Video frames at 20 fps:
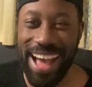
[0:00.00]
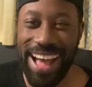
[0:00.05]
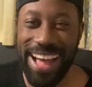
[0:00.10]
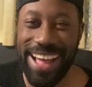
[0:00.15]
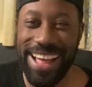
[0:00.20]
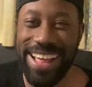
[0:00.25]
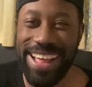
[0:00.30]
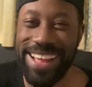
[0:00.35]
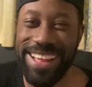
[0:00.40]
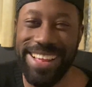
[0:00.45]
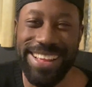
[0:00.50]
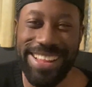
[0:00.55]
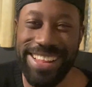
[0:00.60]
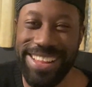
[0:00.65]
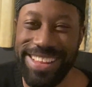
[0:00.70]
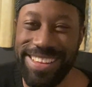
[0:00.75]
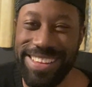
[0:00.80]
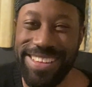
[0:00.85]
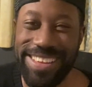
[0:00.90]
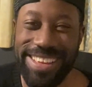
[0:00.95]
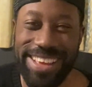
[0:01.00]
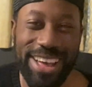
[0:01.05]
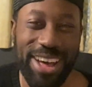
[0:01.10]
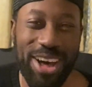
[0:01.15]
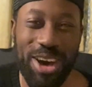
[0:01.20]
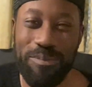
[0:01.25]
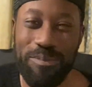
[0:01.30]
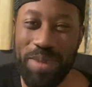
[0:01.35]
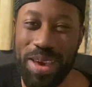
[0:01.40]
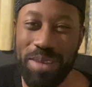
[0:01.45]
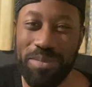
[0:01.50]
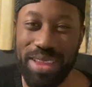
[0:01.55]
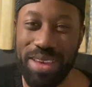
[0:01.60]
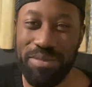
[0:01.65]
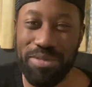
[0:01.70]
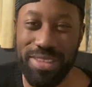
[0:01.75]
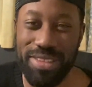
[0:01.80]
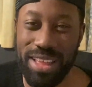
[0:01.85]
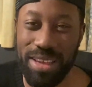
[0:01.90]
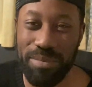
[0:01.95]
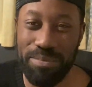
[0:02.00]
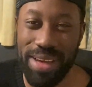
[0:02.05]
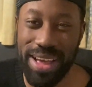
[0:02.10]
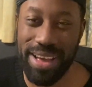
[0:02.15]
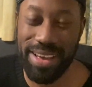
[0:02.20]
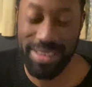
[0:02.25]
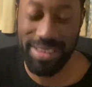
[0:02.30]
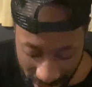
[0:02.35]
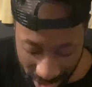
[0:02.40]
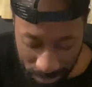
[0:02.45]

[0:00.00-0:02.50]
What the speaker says: and a pimp named Slipback.